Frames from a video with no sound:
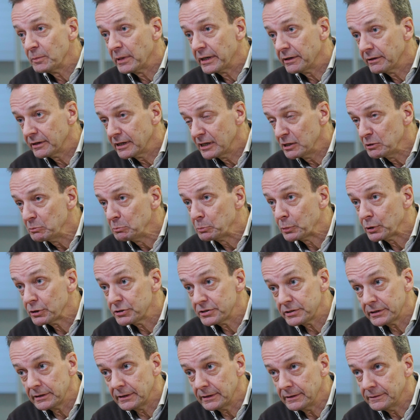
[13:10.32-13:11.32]
America.
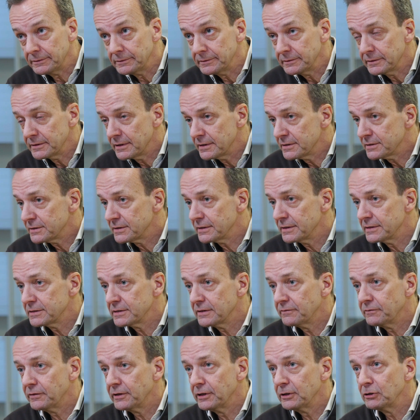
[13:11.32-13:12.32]
Brazil is
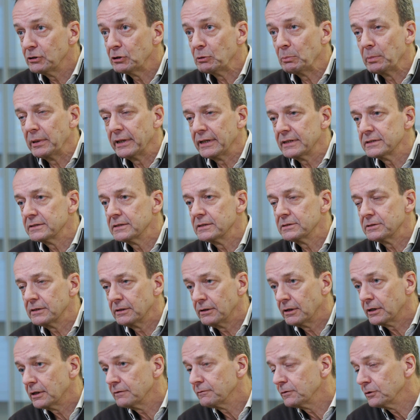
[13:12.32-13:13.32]
a very good place. There's a
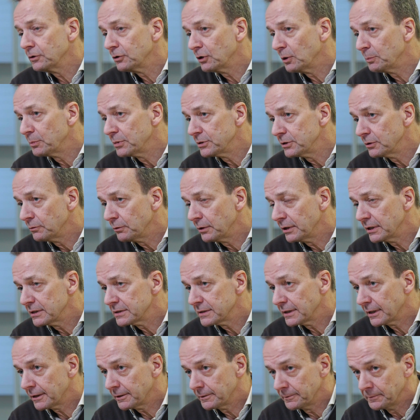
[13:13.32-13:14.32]
lot of good
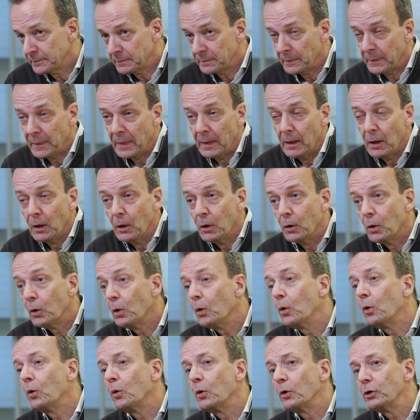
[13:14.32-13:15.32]
opportunities there.
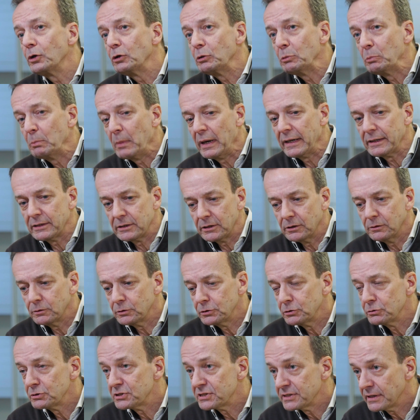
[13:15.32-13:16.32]
Or you might go
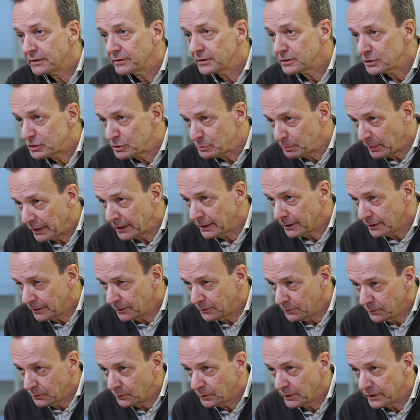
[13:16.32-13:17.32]
to southern
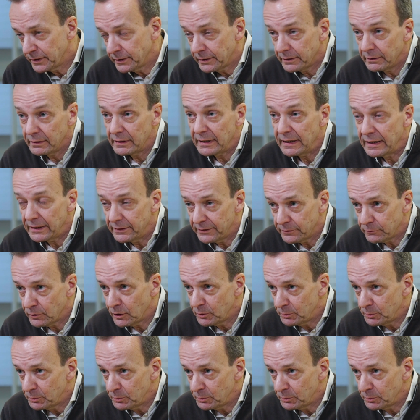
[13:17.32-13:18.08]
Spain, where there are other